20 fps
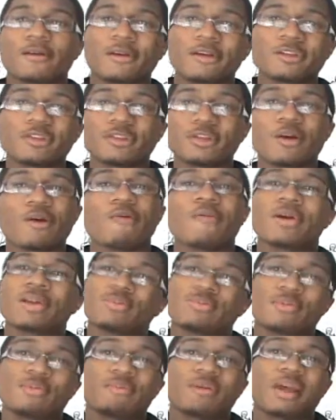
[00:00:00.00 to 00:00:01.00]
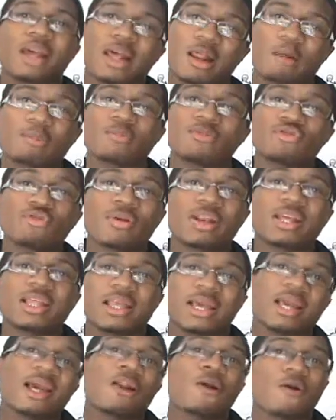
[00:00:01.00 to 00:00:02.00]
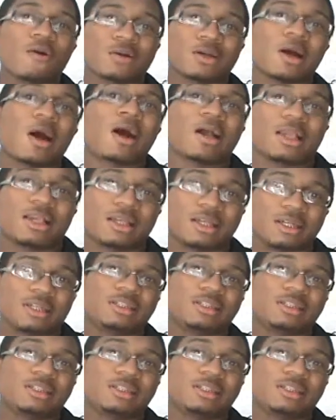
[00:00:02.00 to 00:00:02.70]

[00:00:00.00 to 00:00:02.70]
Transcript: Because you know once people get up 20, they get all cocky.